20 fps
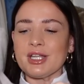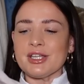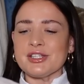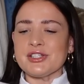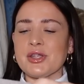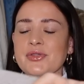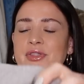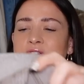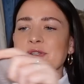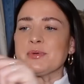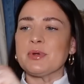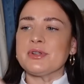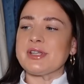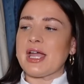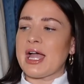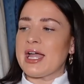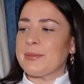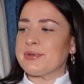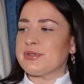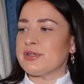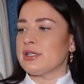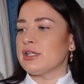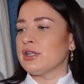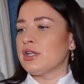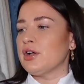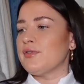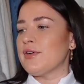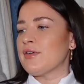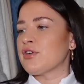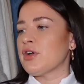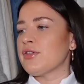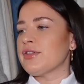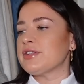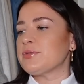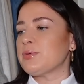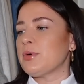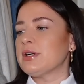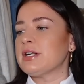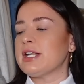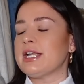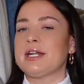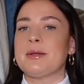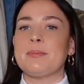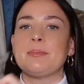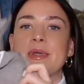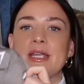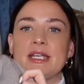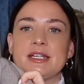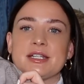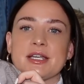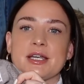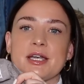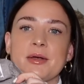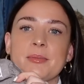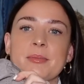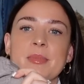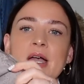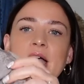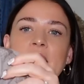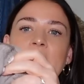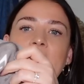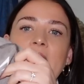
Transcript: So these ones I absolutely love. I've got this one in a medium,